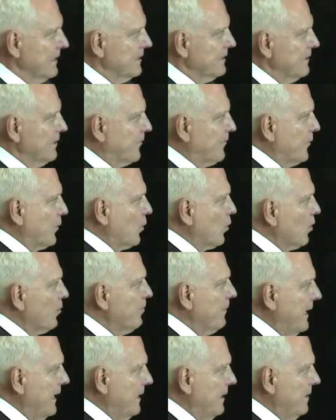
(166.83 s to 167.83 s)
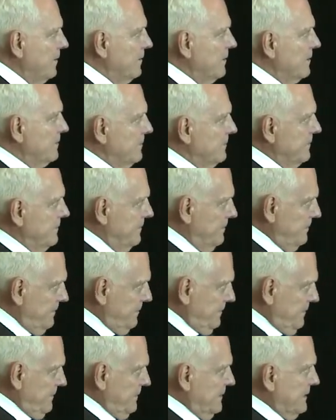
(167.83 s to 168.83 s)
The four can
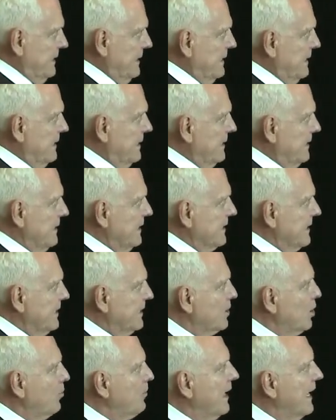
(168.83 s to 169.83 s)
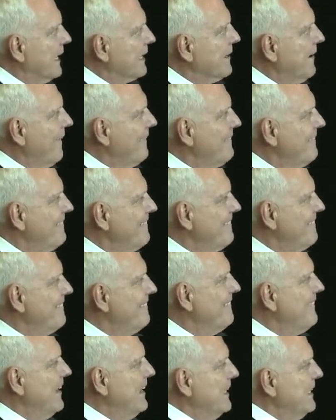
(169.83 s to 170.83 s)
you go back?
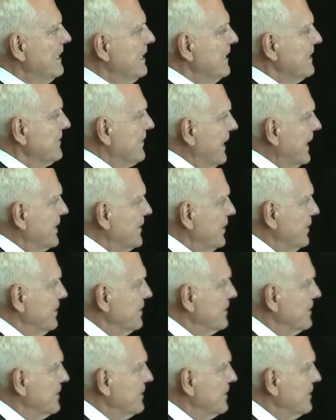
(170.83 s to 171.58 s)
Thank you.